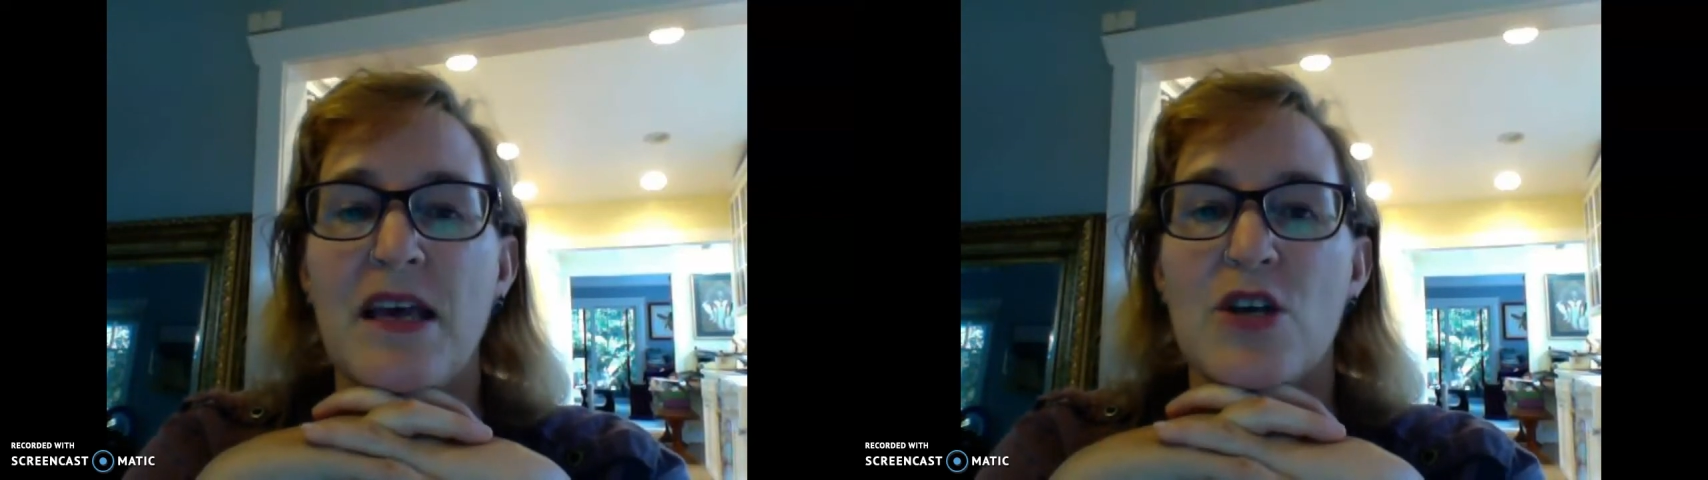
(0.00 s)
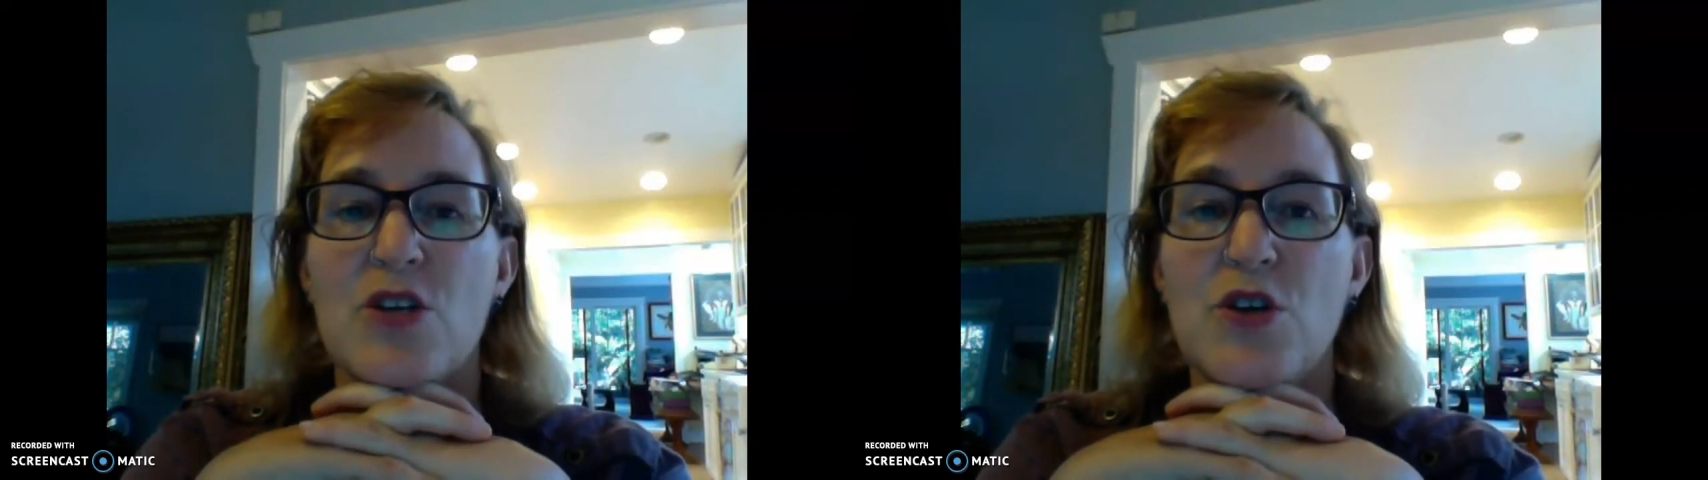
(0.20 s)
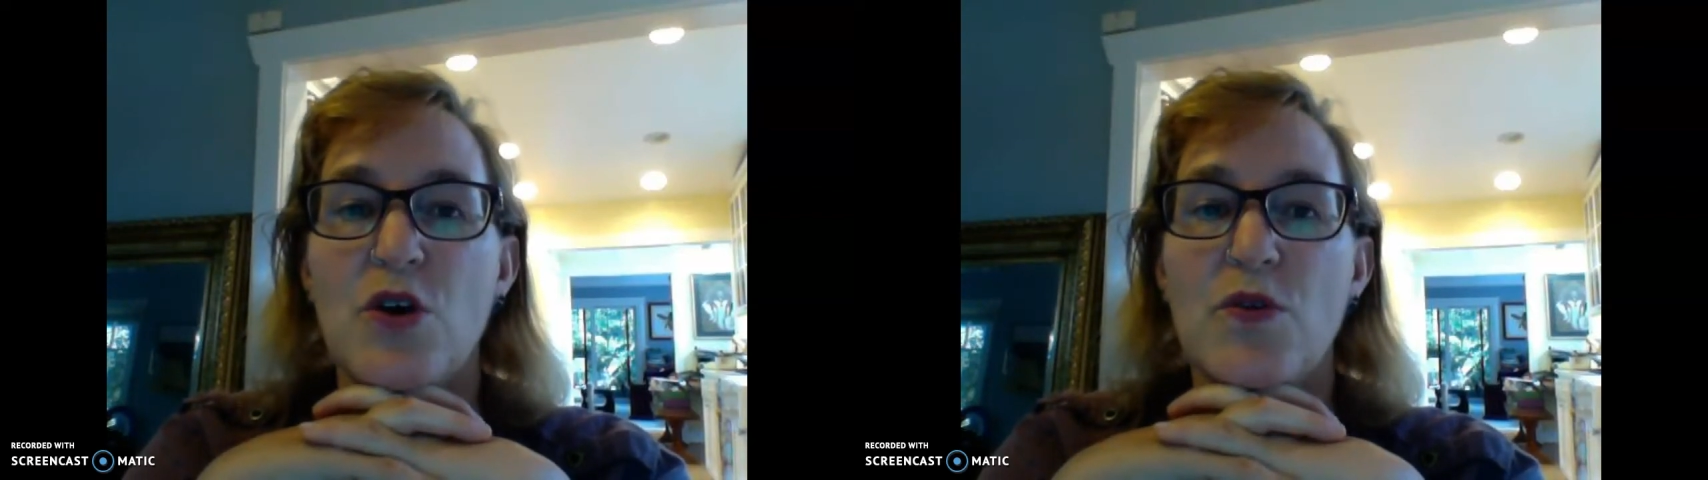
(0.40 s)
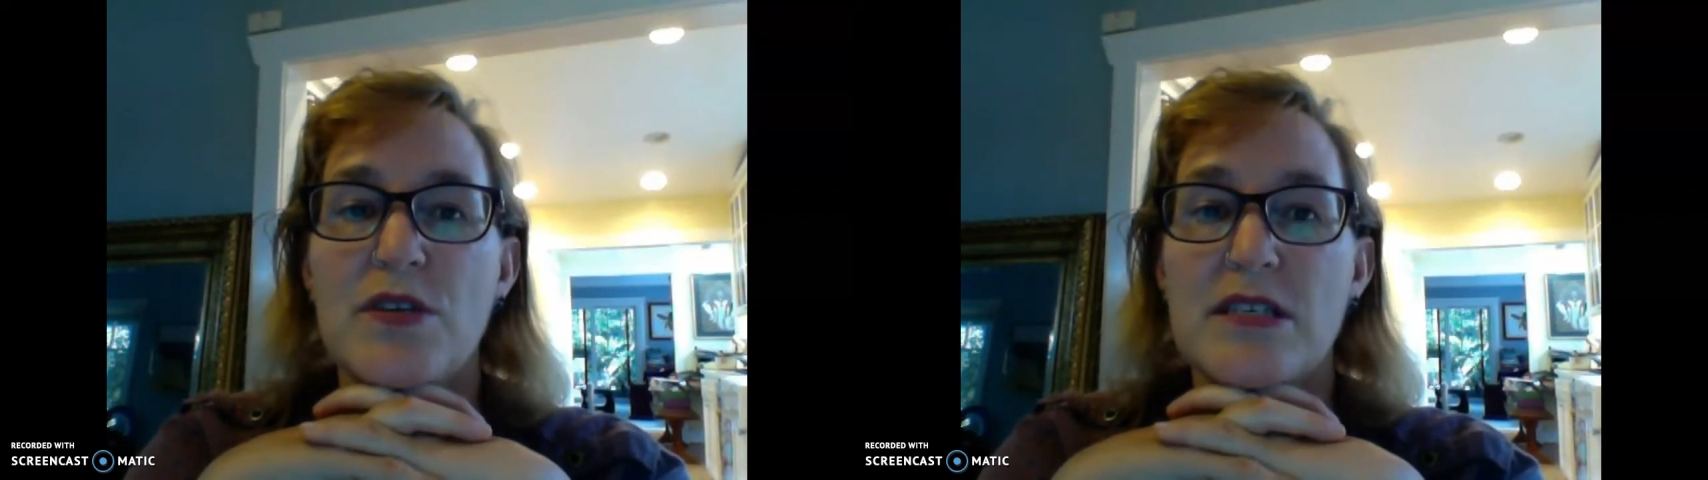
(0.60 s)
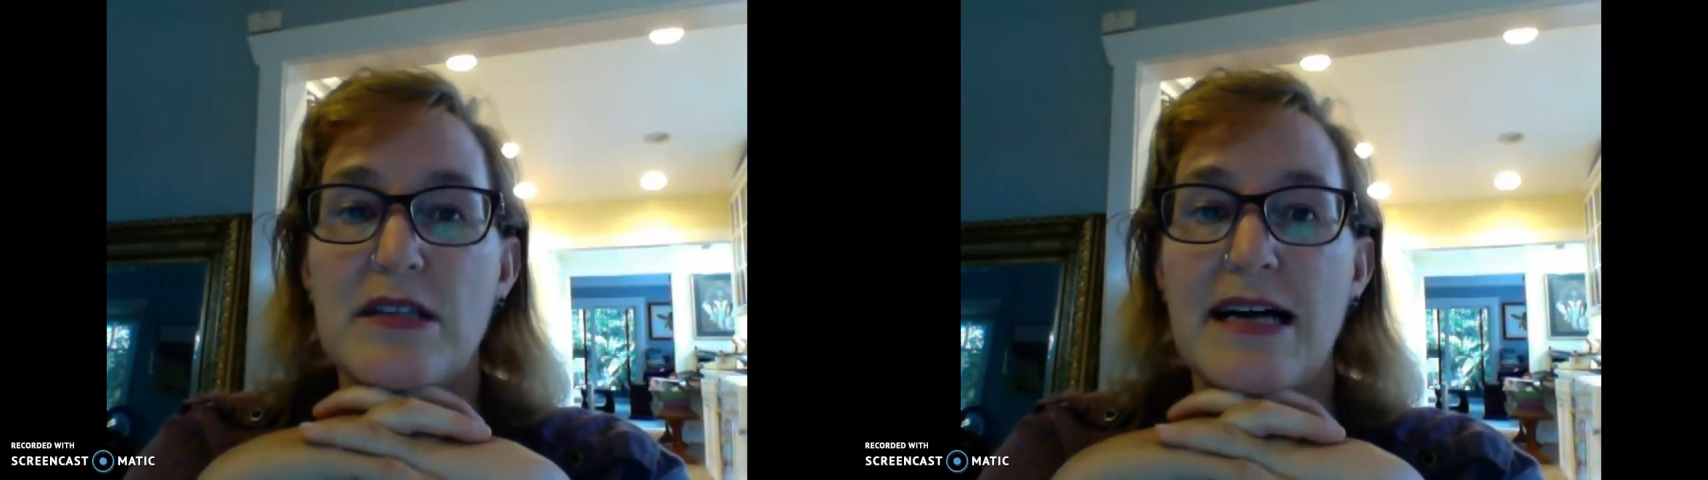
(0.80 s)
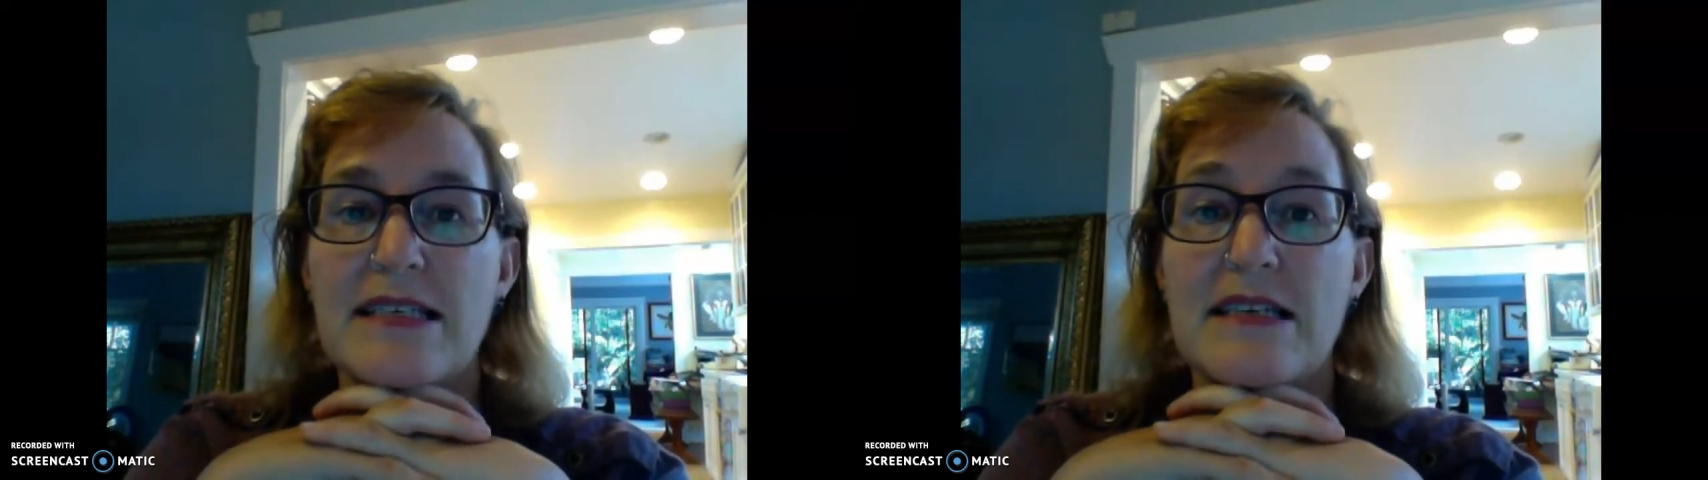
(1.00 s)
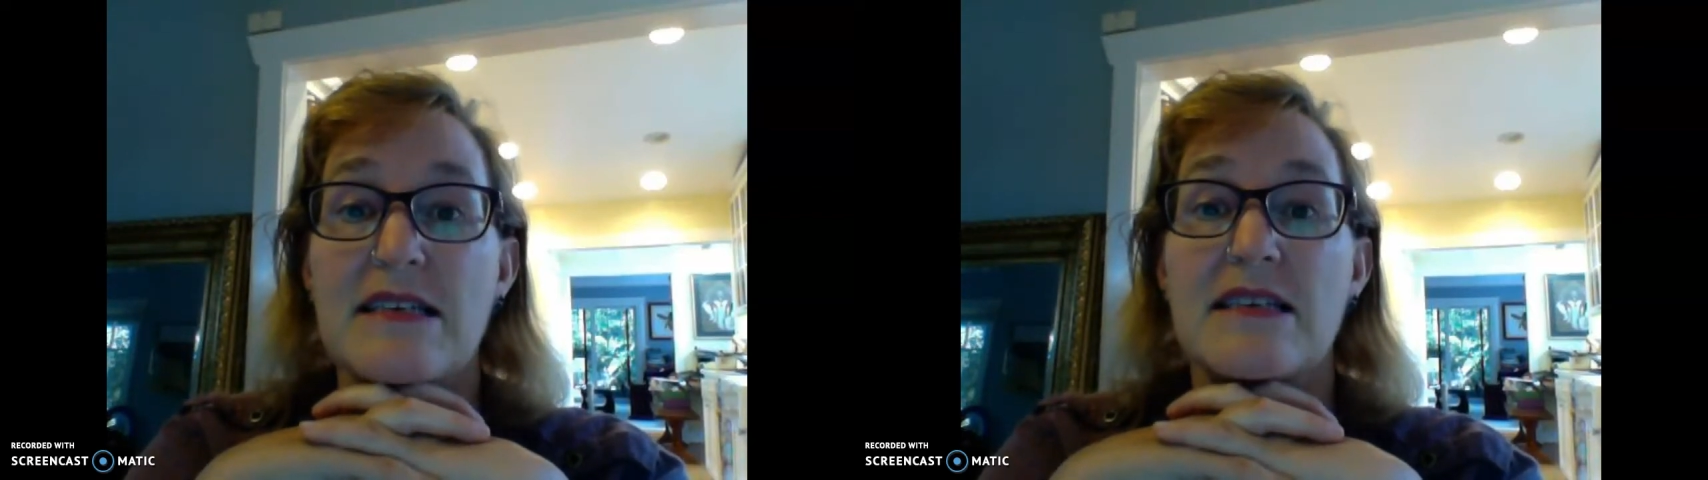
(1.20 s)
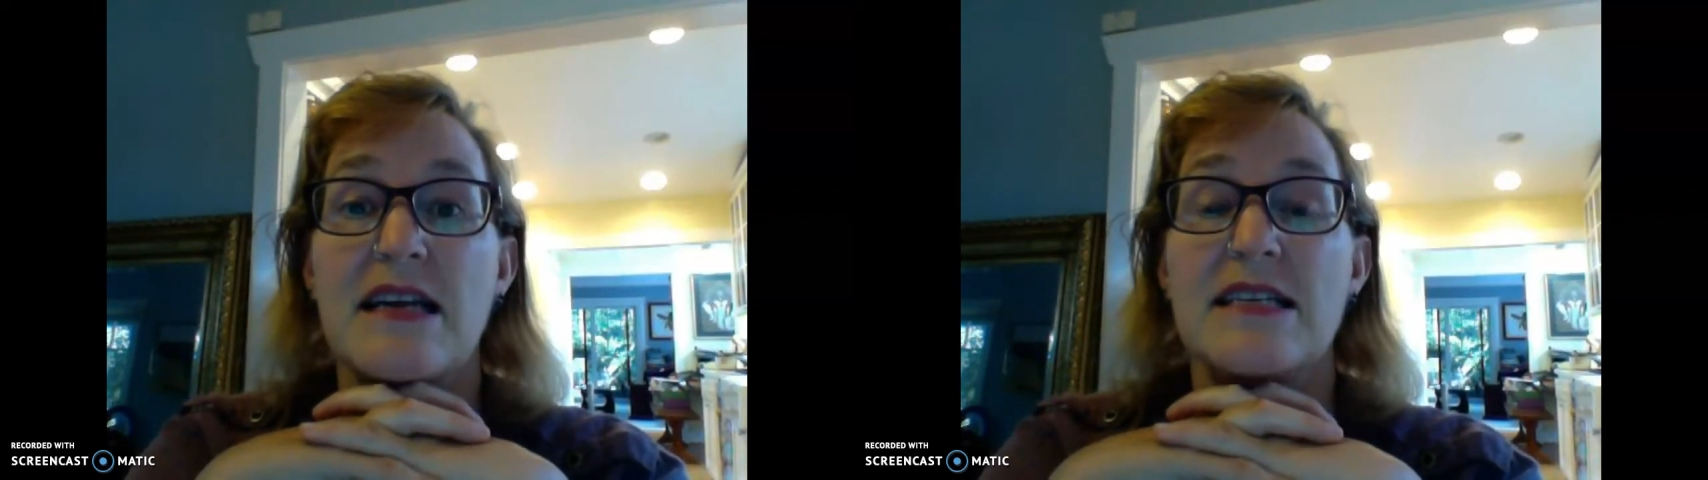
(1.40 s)
So this class is
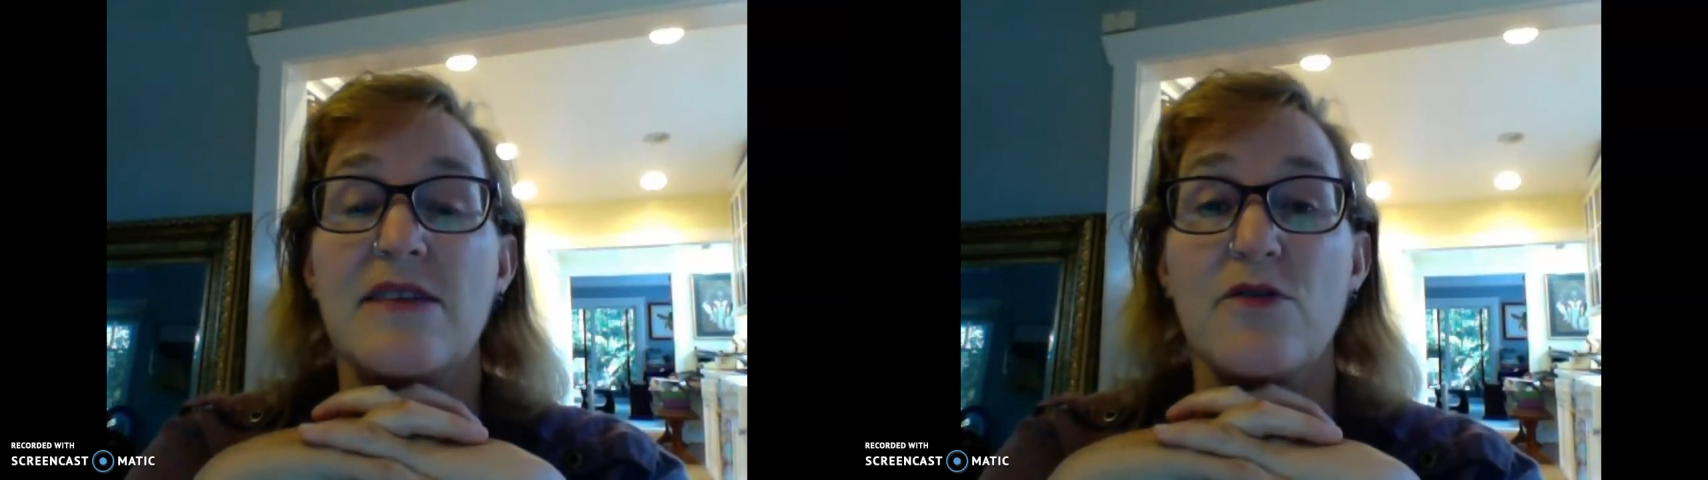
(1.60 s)
designed to give